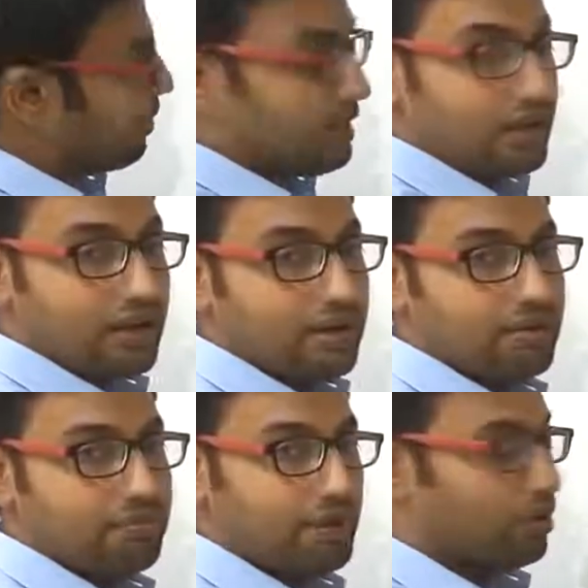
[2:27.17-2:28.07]
here
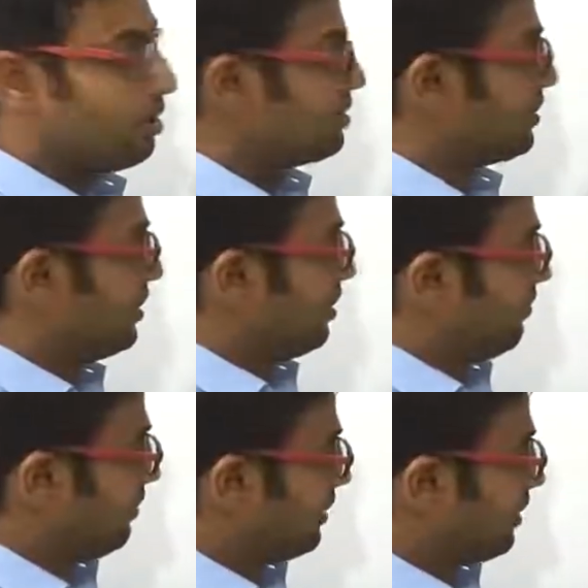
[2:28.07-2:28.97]
because
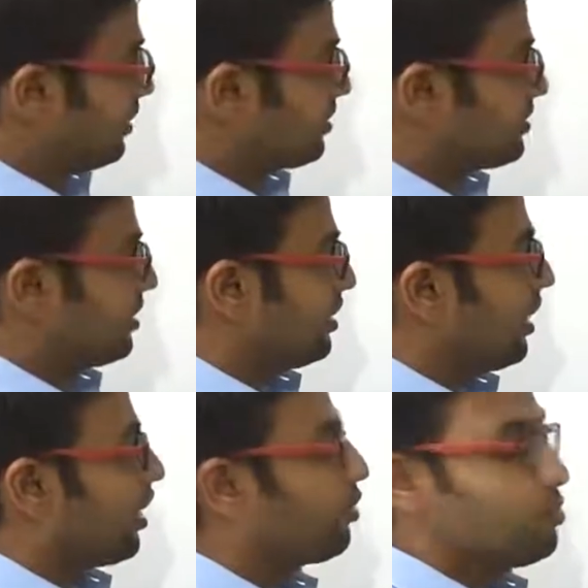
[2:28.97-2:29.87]
we will understand
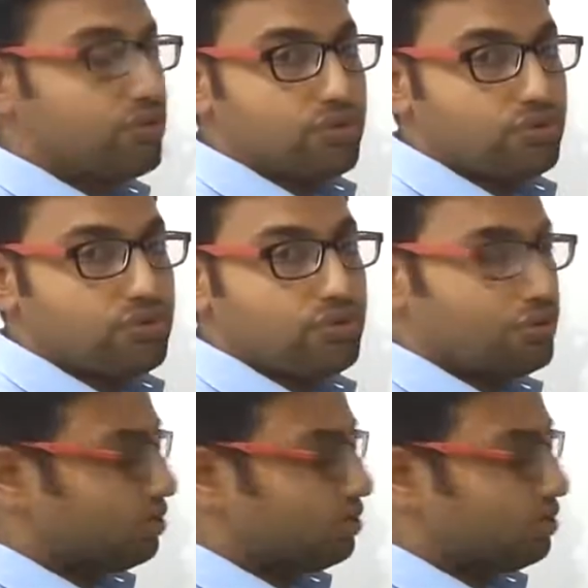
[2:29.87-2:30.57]
how to